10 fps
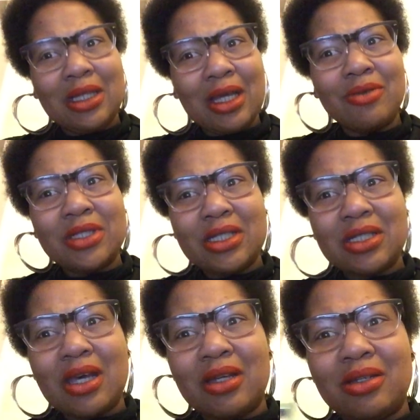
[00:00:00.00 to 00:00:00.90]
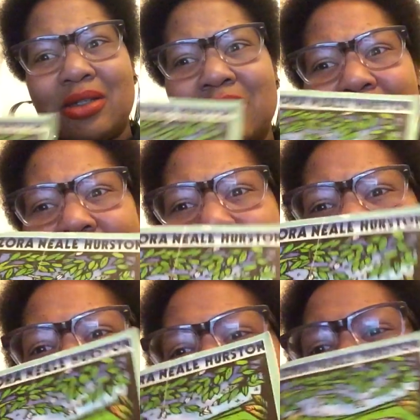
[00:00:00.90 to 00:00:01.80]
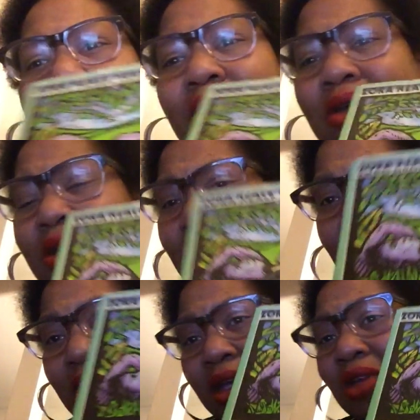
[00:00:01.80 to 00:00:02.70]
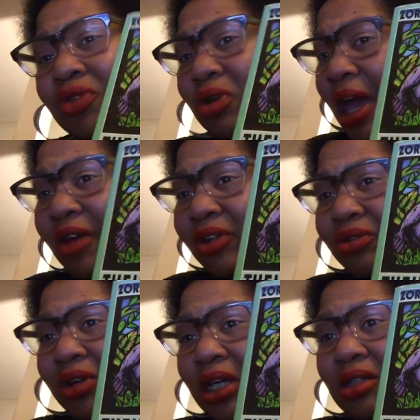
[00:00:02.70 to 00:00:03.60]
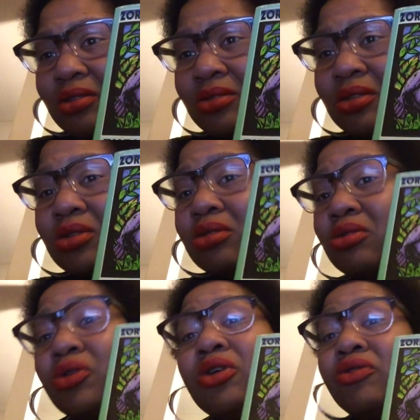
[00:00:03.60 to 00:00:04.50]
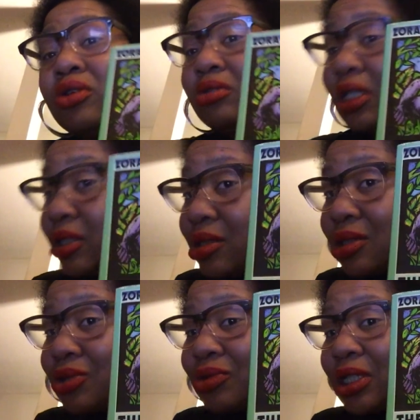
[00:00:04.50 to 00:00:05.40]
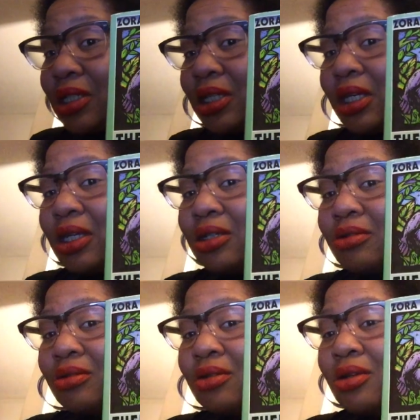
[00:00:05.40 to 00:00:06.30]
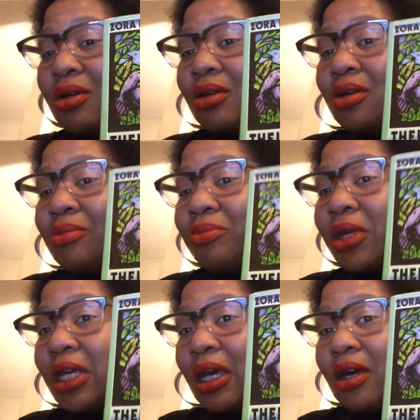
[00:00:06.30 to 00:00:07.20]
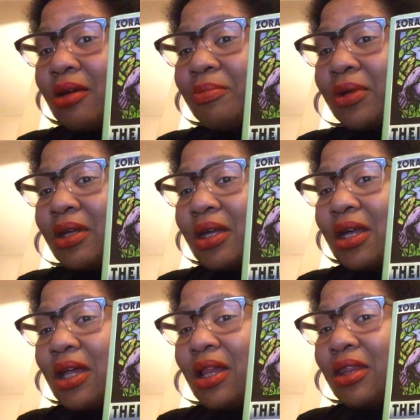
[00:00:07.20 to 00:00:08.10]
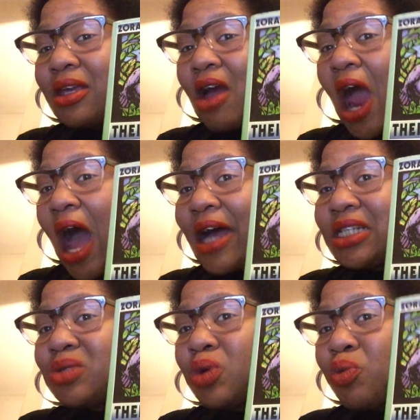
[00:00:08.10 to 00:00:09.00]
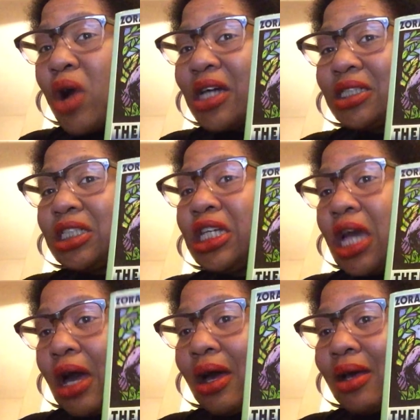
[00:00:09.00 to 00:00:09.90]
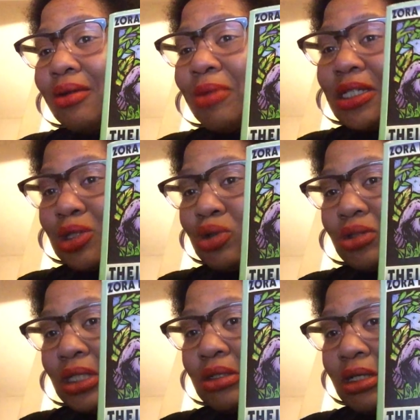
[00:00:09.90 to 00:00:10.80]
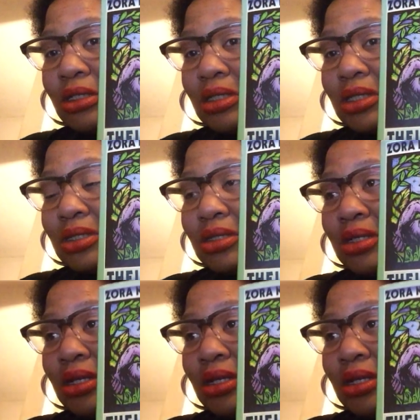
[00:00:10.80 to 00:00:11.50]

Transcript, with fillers: that was exciting. So if you haven't read it, or if you need to just read it again, pick up Their Eyes Were Watching God by Zora Neale Hurston